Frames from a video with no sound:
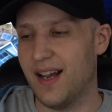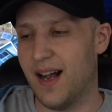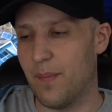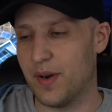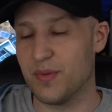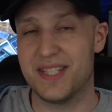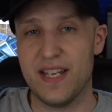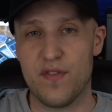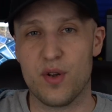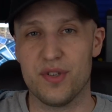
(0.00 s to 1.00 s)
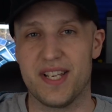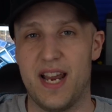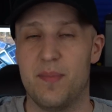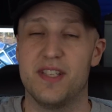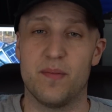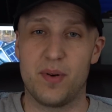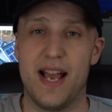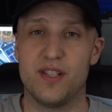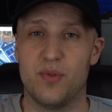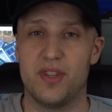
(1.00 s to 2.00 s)
But it was difficult to kind of be
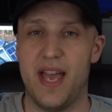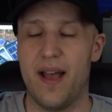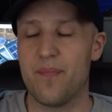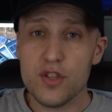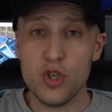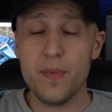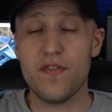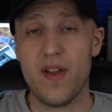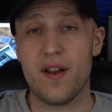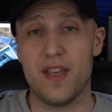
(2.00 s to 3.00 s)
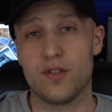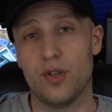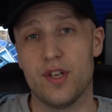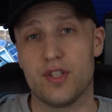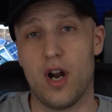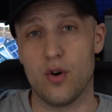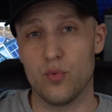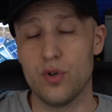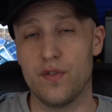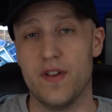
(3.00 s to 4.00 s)
surprised with that. To be fair, they told us our
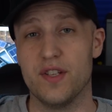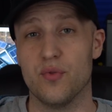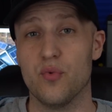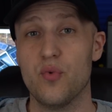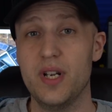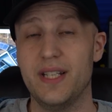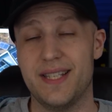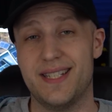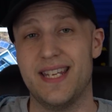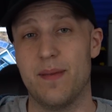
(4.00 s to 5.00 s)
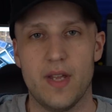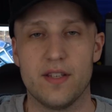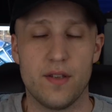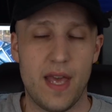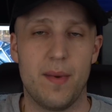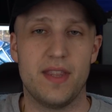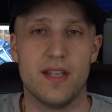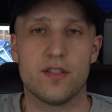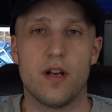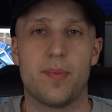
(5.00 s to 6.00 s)
roof is really steep, and so that made the
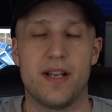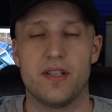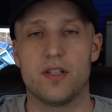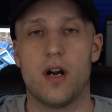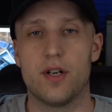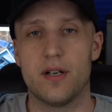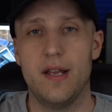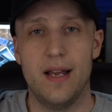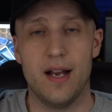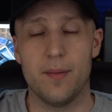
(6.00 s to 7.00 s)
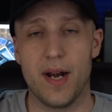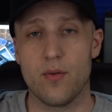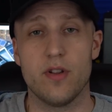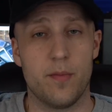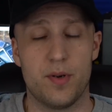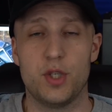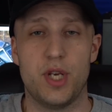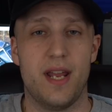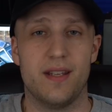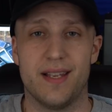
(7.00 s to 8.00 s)
install process harder. But I really
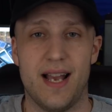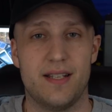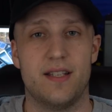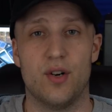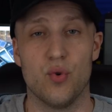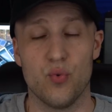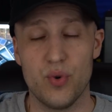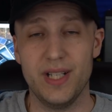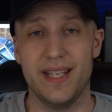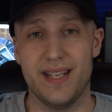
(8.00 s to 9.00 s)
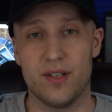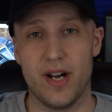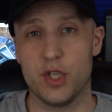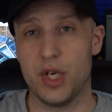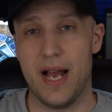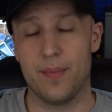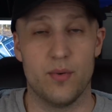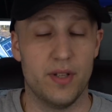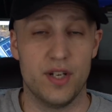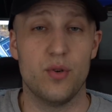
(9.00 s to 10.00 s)
appreciate it. The guys did a really great job. They
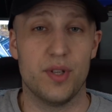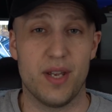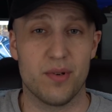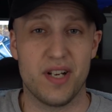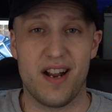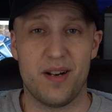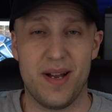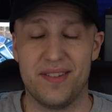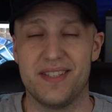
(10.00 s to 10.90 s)
really knew what they were talking about.